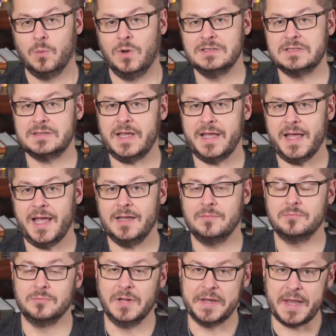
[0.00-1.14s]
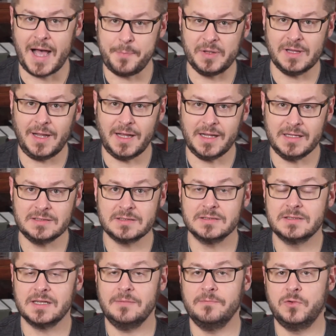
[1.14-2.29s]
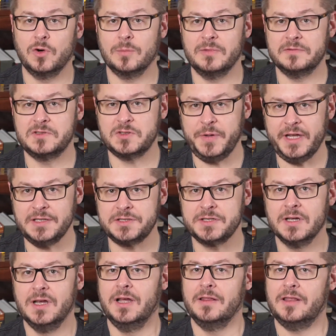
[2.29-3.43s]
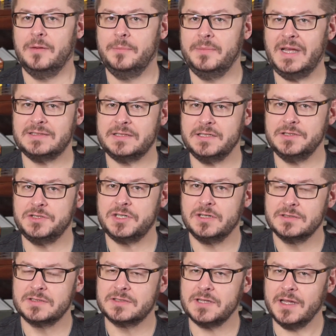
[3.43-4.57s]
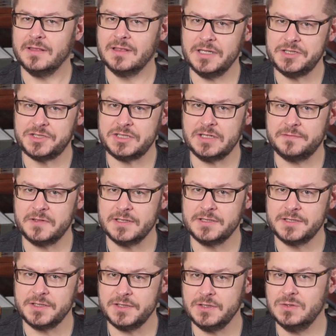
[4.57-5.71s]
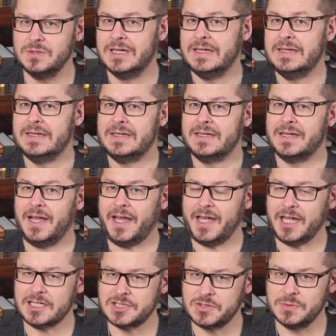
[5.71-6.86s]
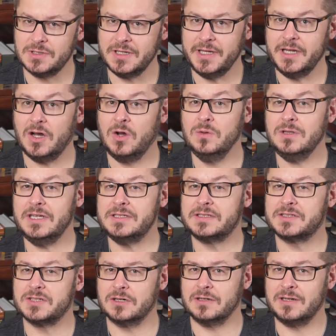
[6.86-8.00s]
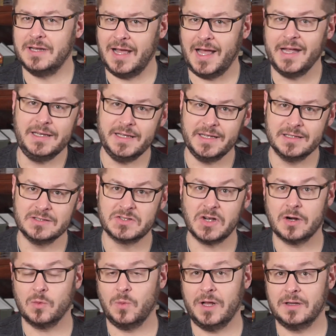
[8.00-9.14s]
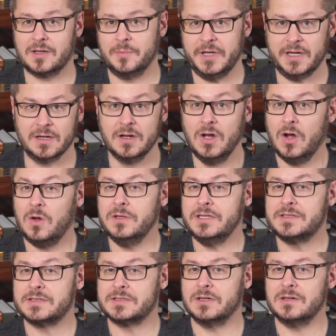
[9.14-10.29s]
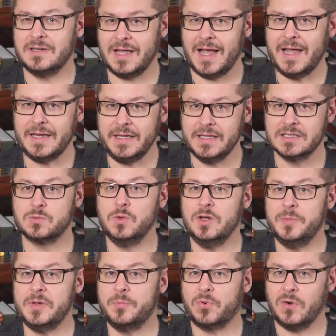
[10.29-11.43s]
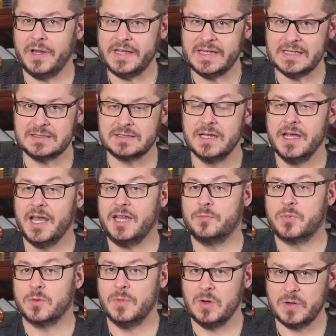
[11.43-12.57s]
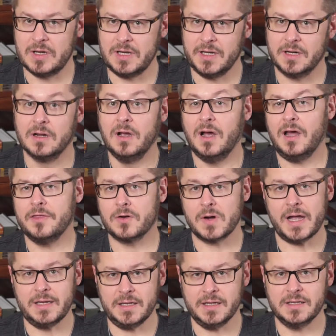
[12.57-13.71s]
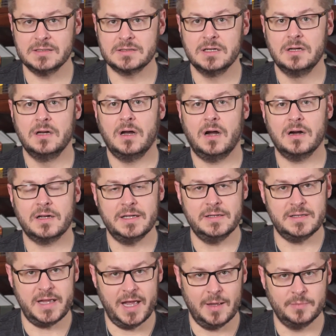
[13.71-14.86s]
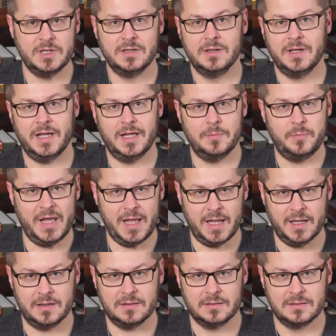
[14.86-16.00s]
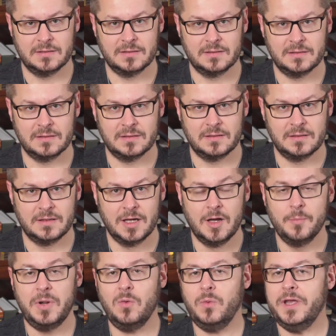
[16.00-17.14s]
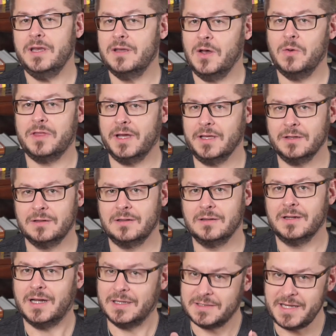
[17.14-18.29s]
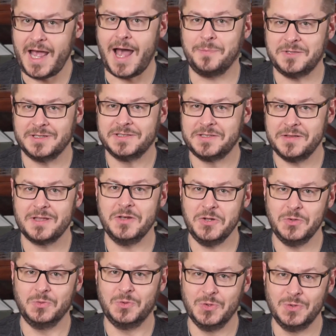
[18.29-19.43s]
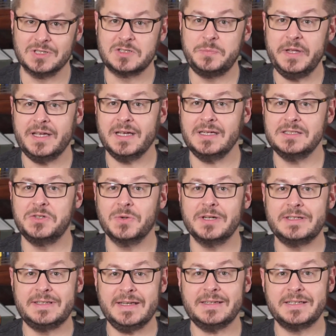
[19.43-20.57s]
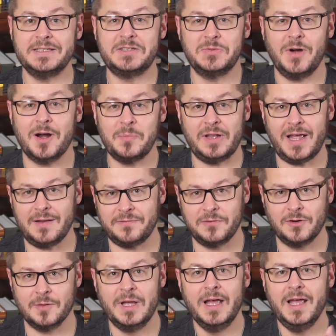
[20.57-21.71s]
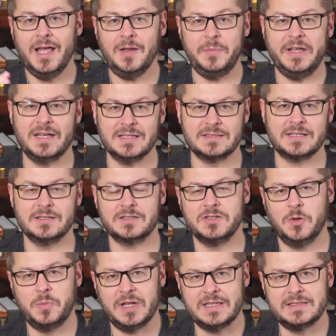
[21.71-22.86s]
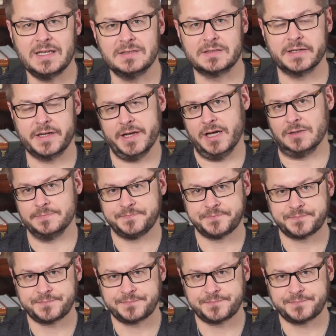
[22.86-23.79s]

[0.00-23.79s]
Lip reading: Once they had monopolized some form of speech, the message suddenly shifted to, actually, only certain ideas are welcome here. Only certain ideas will be praised and promoted here. Other ideas are condemned and banned. But we know that you'll adapt to the new rules because you're addicted to our platform and because there's no place else to go.